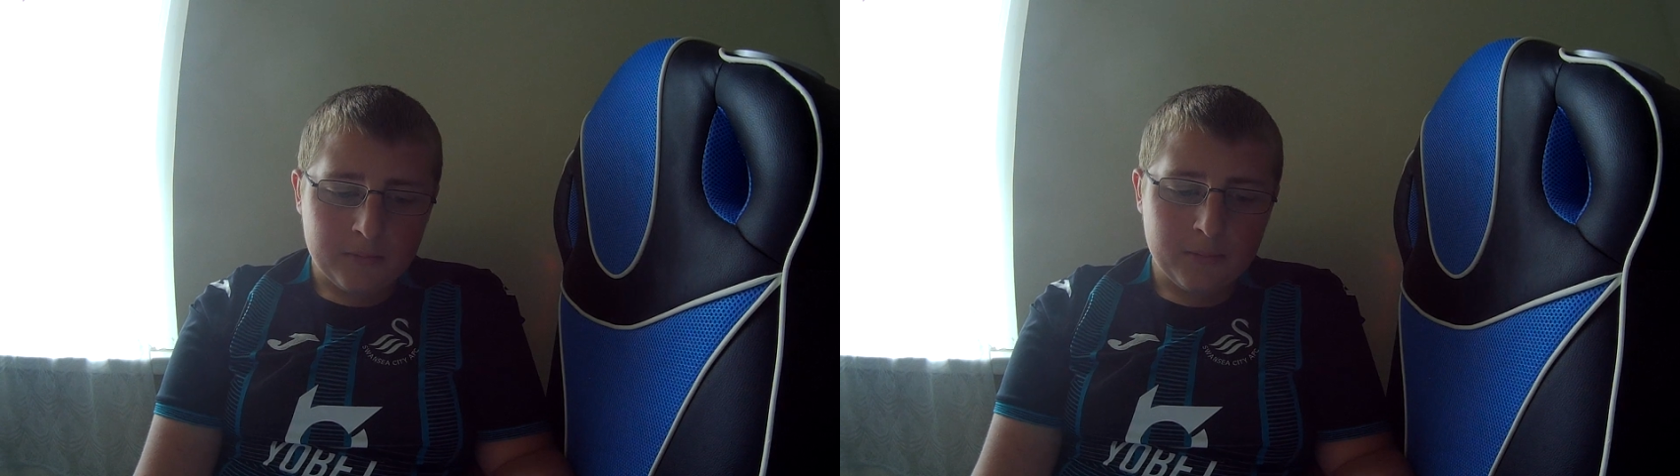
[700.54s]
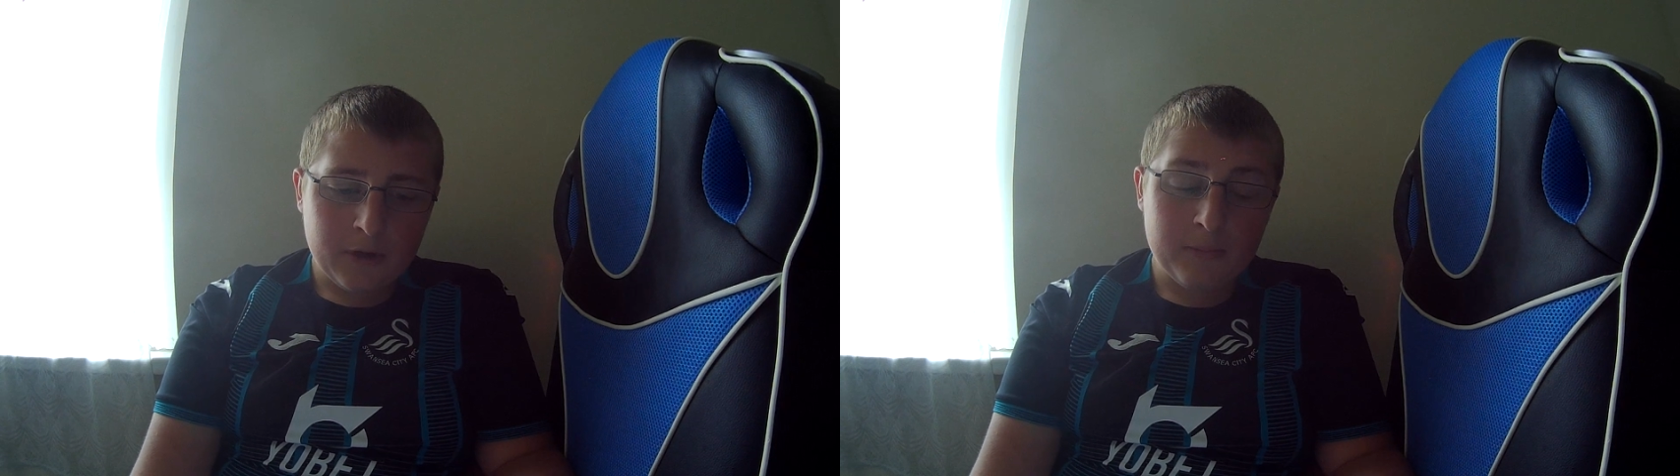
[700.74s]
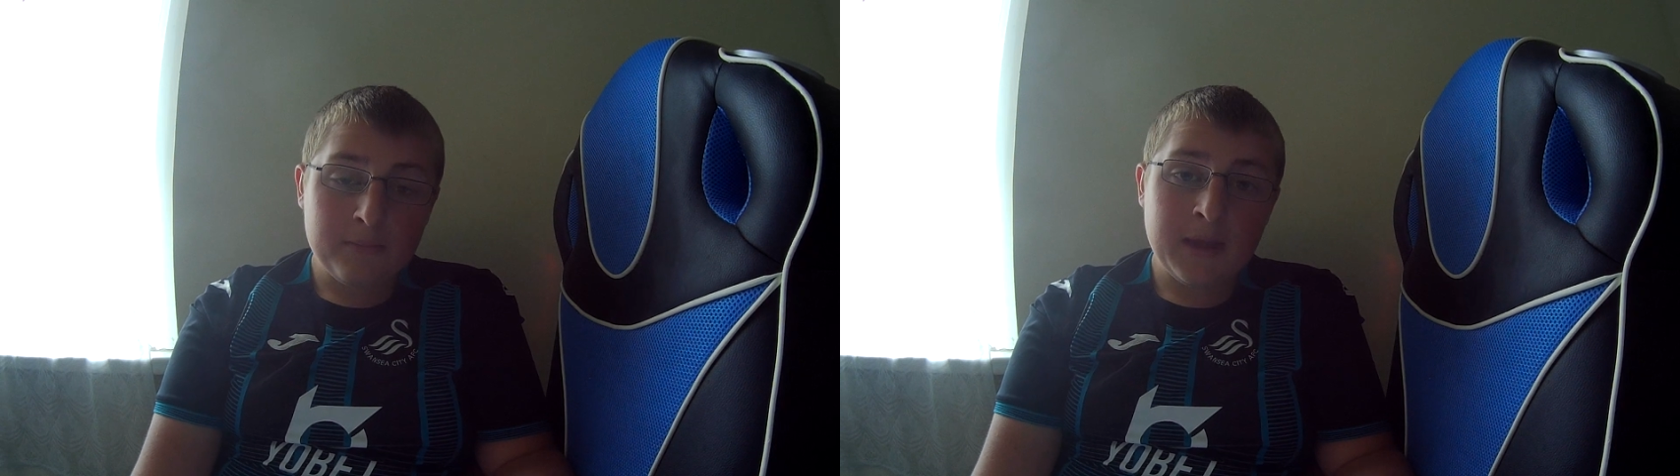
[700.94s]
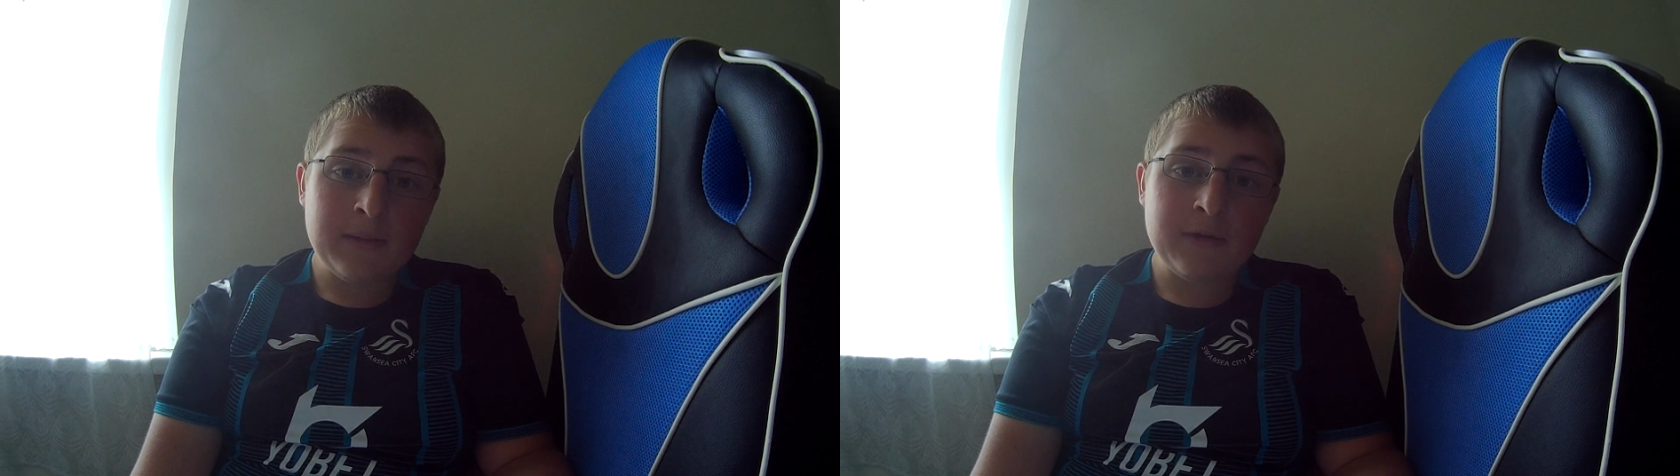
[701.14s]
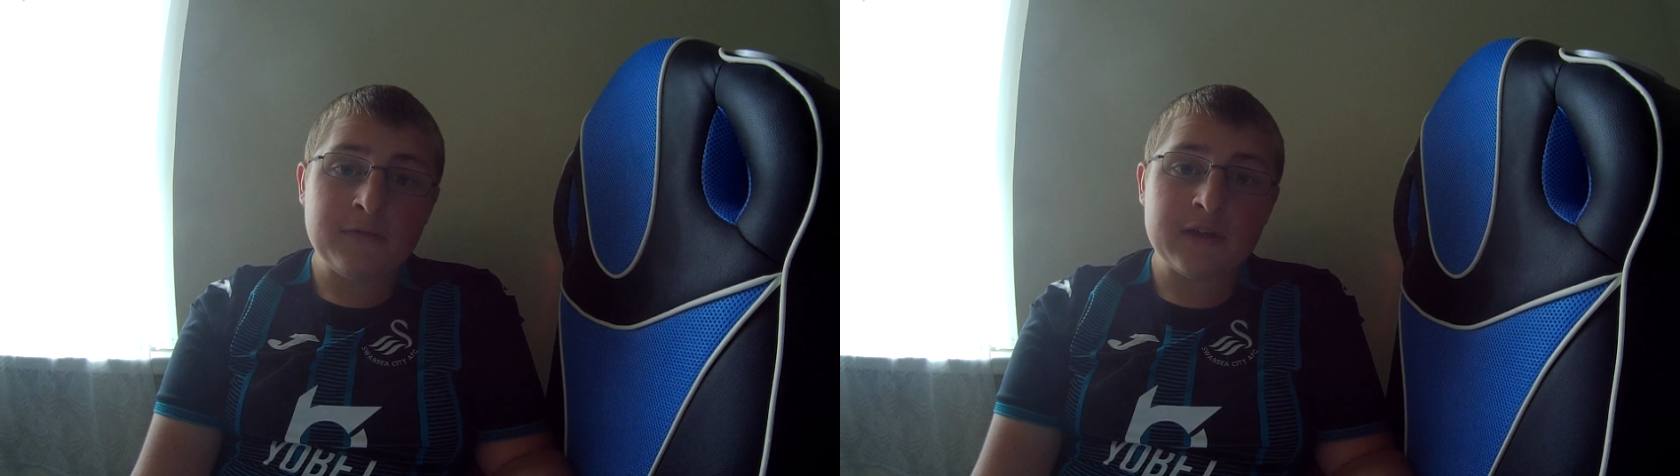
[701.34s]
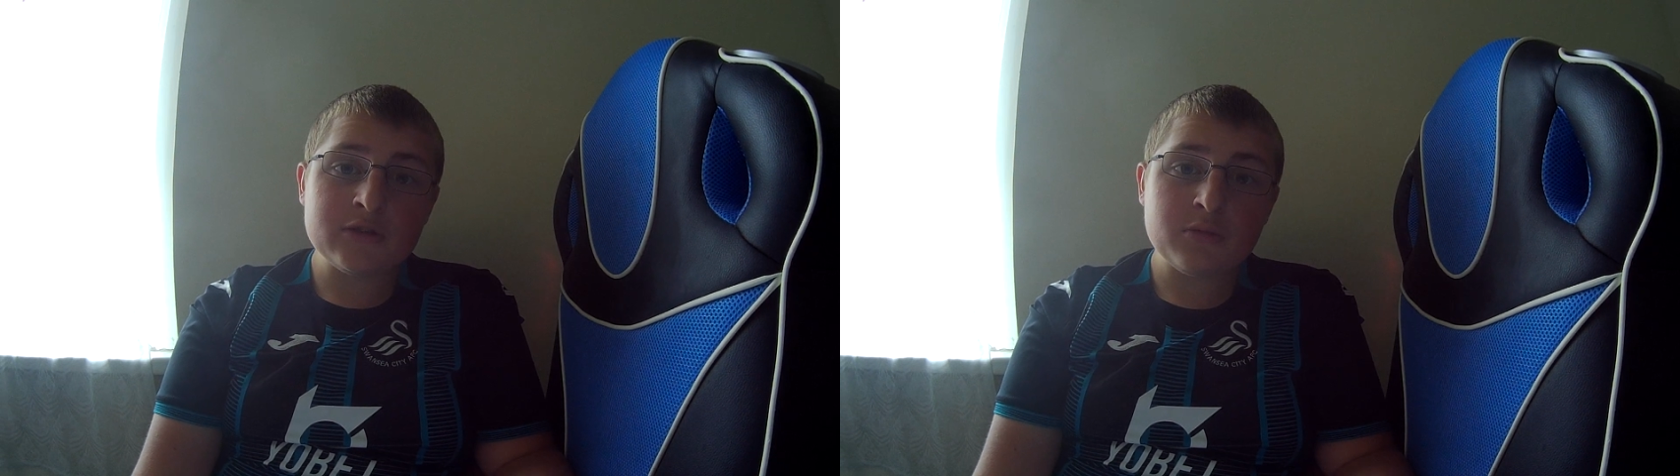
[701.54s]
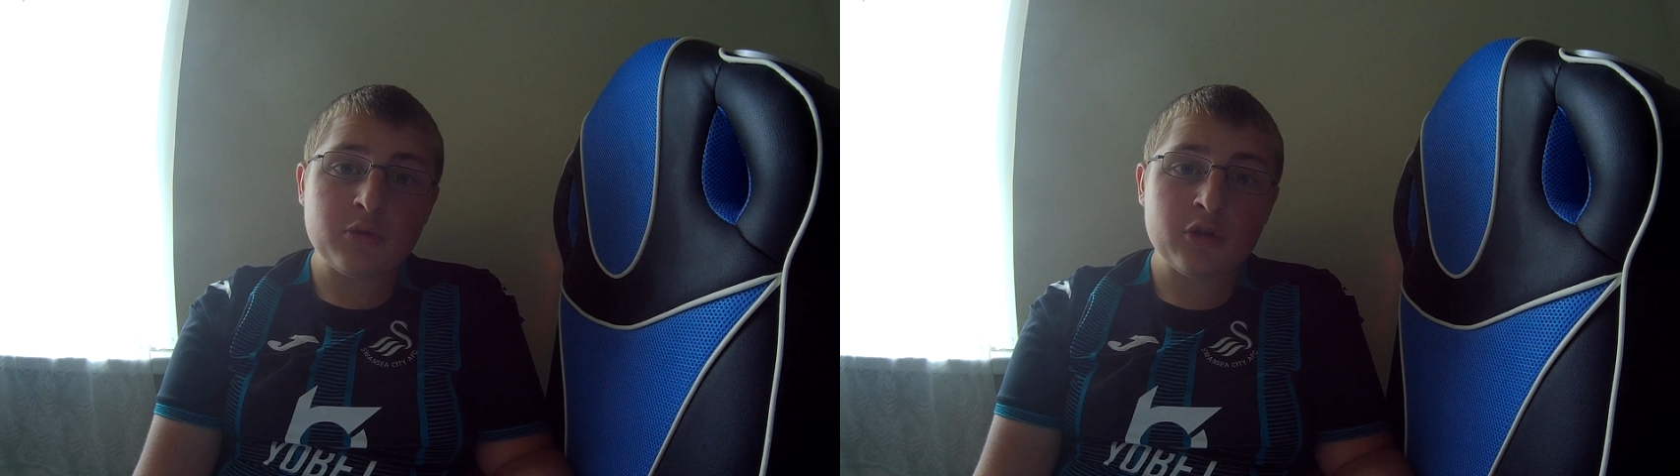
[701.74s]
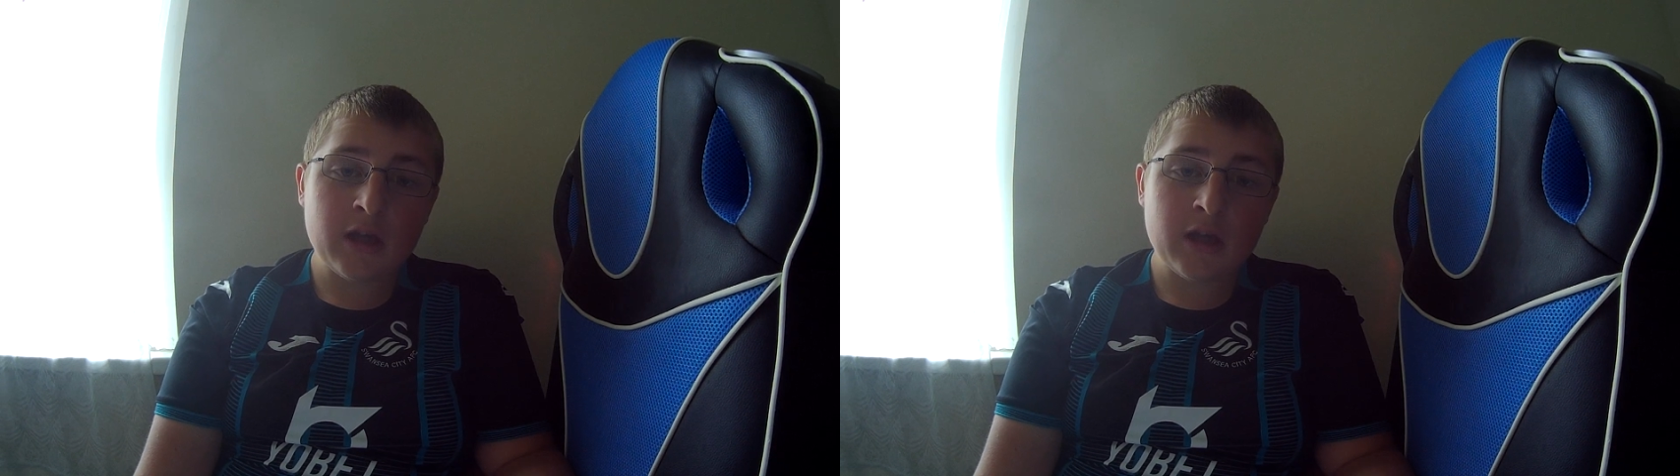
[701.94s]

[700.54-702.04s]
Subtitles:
But maybe things will work